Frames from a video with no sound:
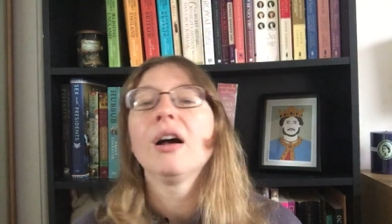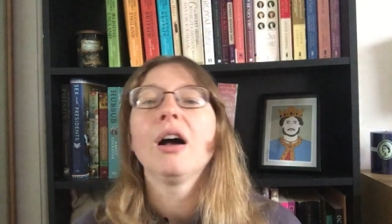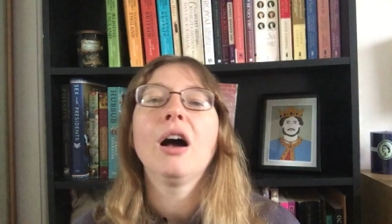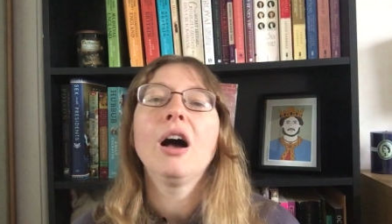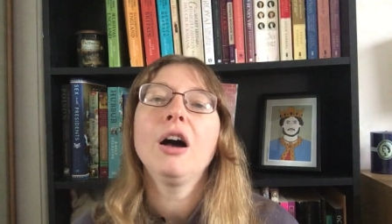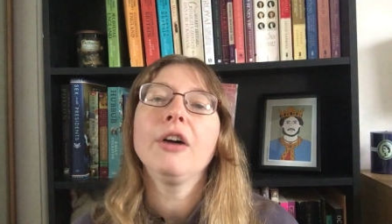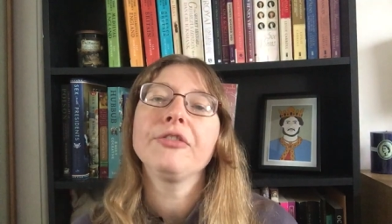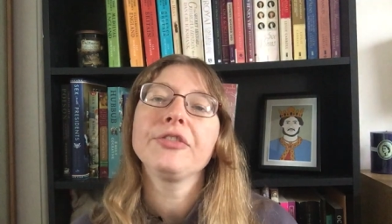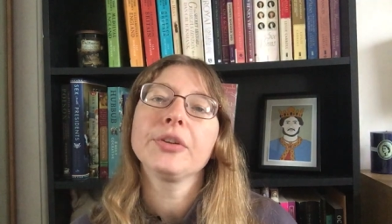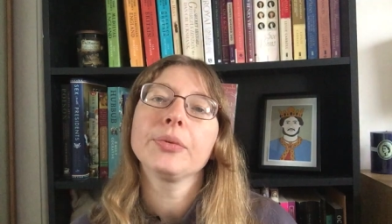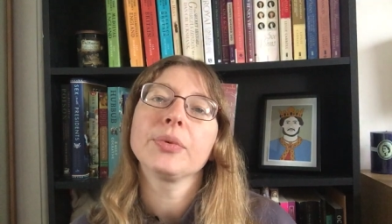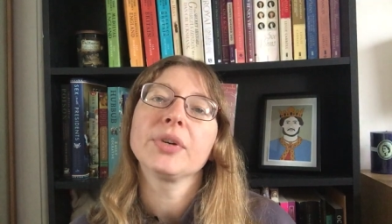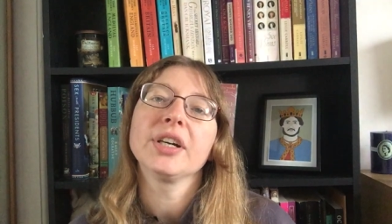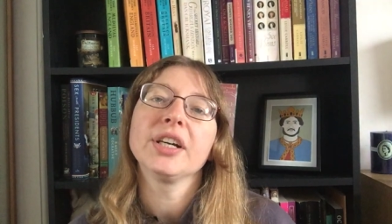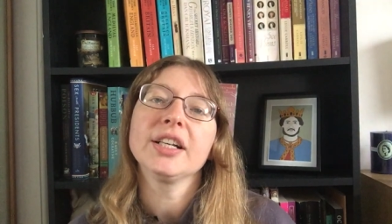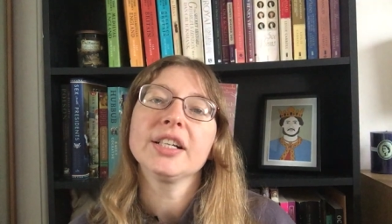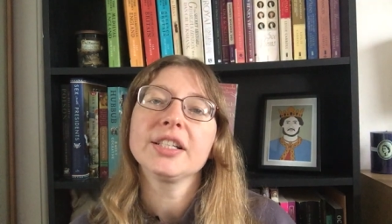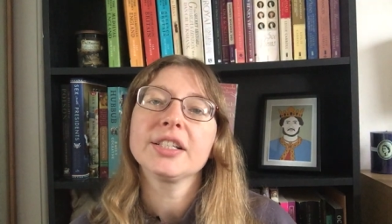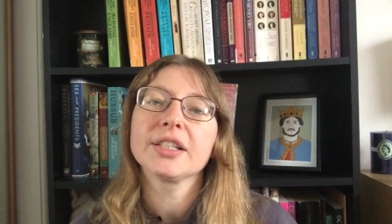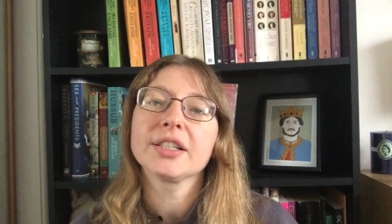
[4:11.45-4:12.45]

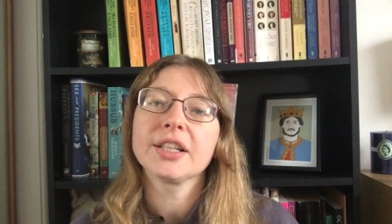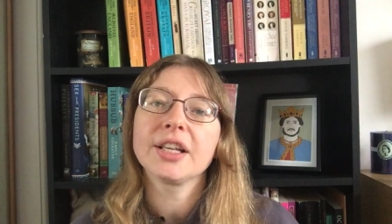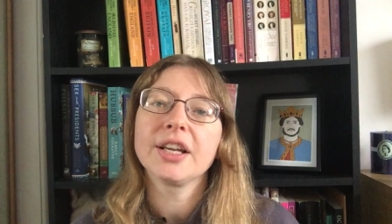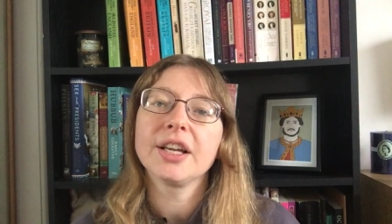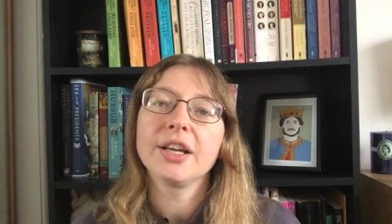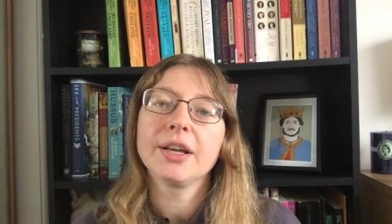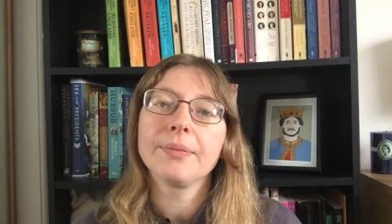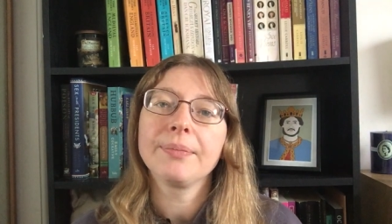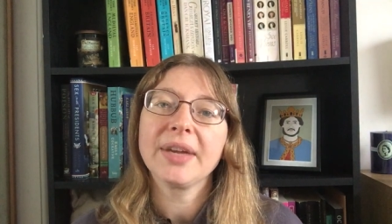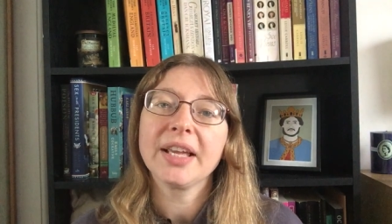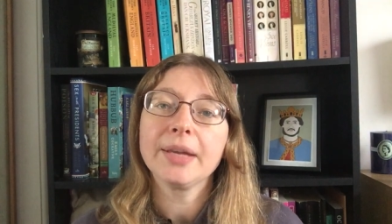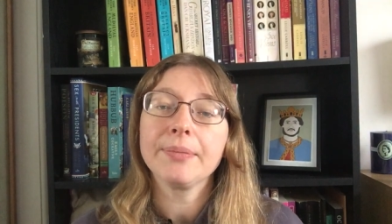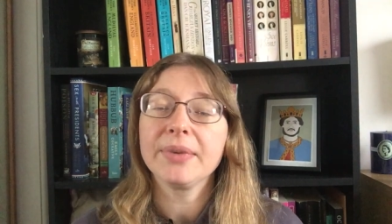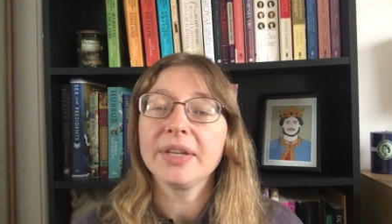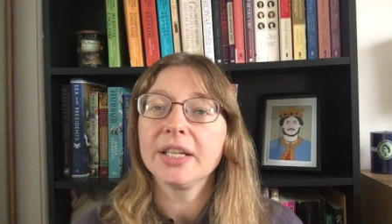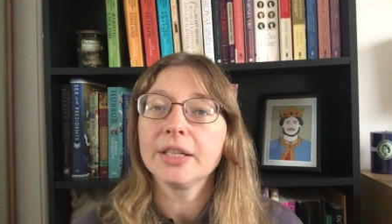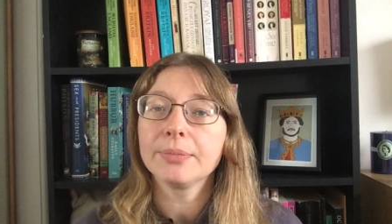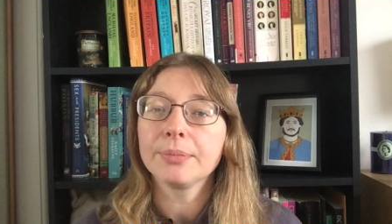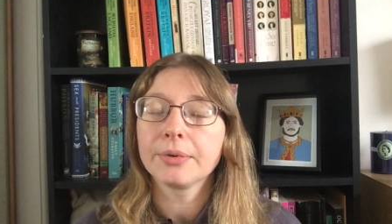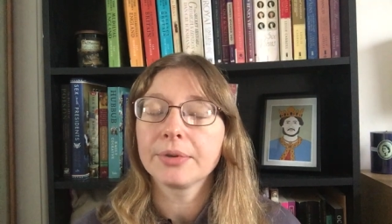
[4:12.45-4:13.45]
Afterwards, the
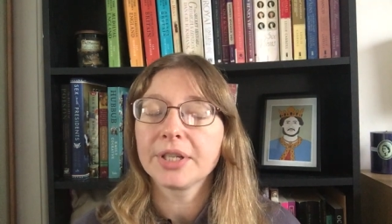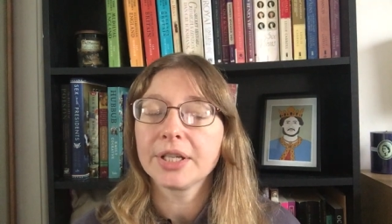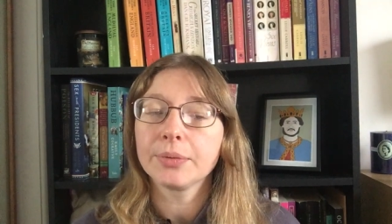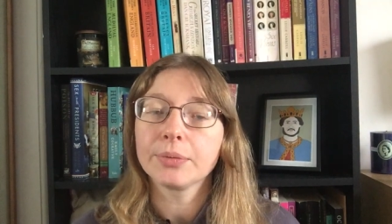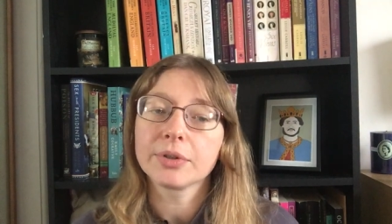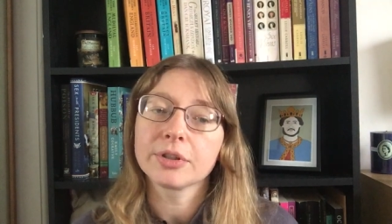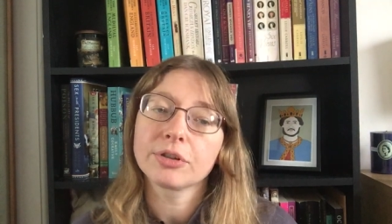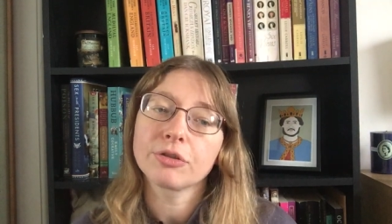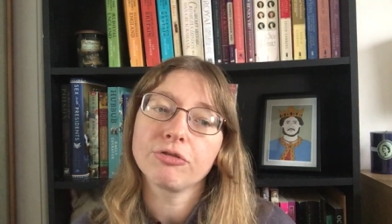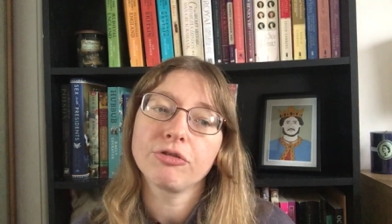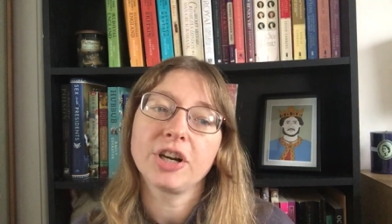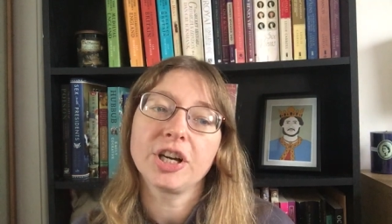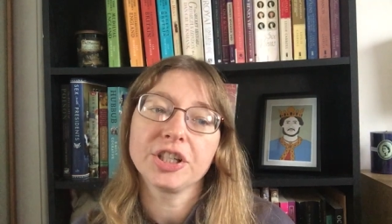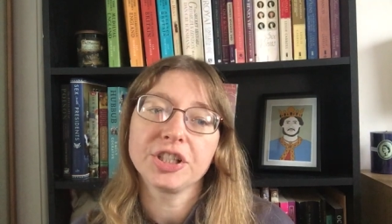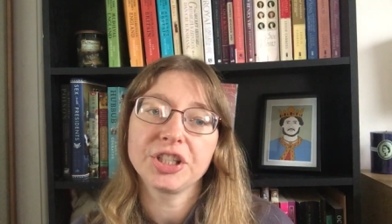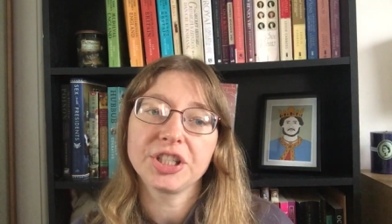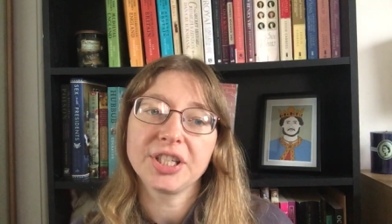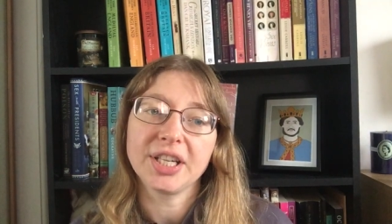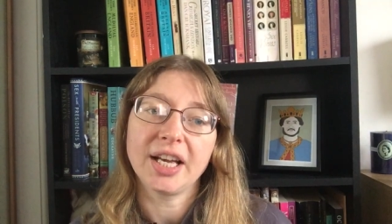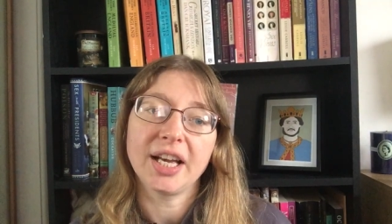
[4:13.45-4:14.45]
baby's body was
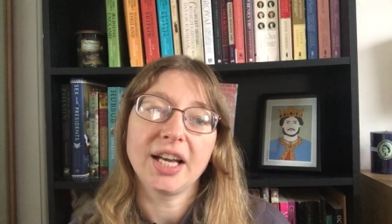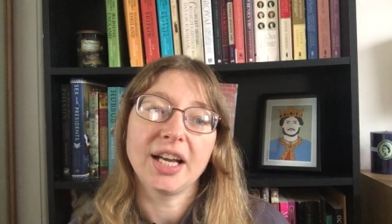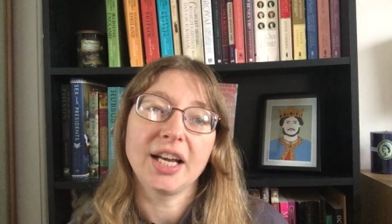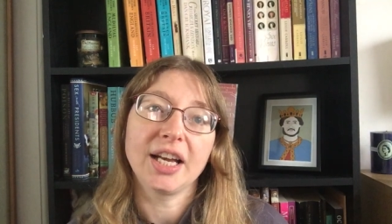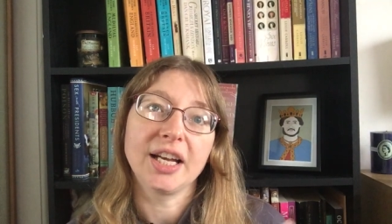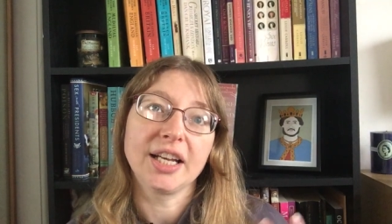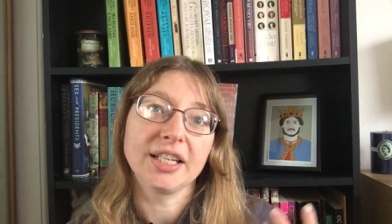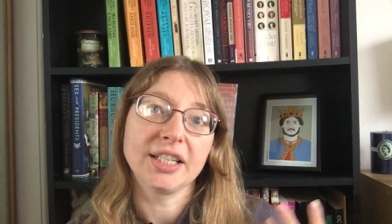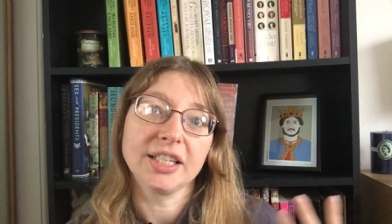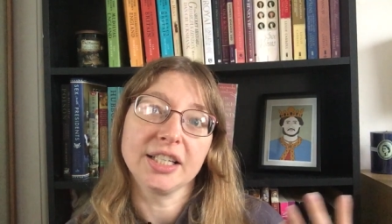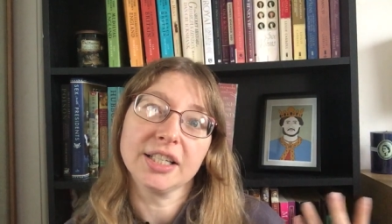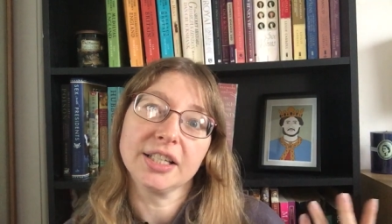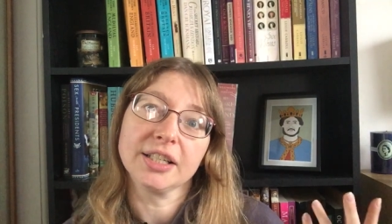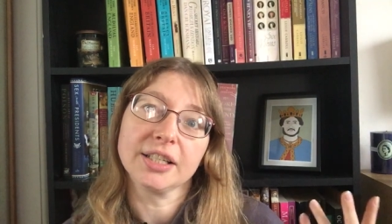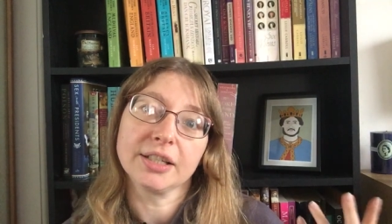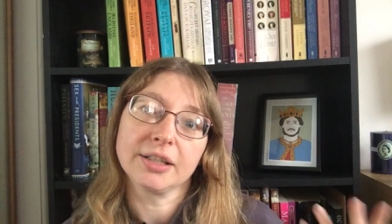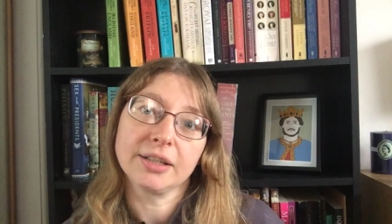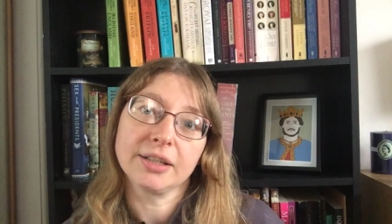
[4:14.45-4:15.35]
crushed and